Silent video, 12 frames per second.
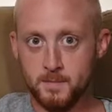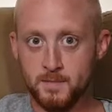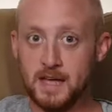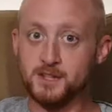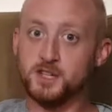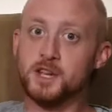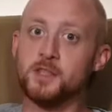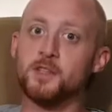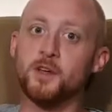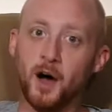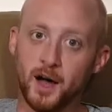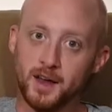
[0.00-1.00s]
that she
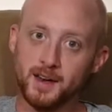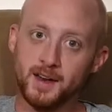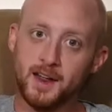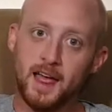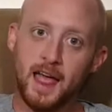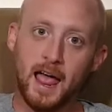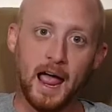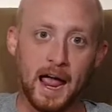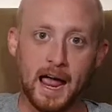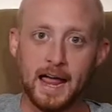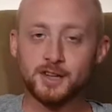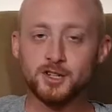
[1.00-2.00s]
thought,
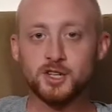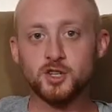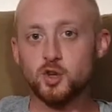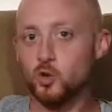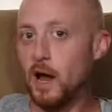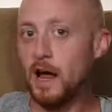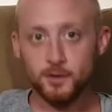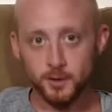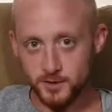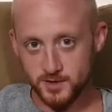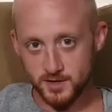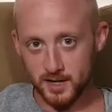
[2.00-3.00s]
and she
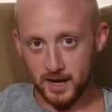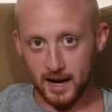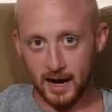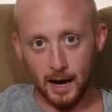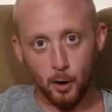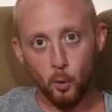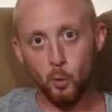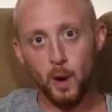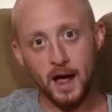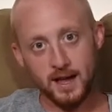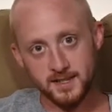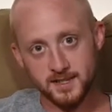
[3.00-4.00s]
travels out
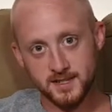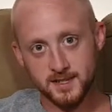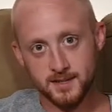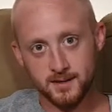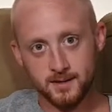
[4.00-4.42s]
west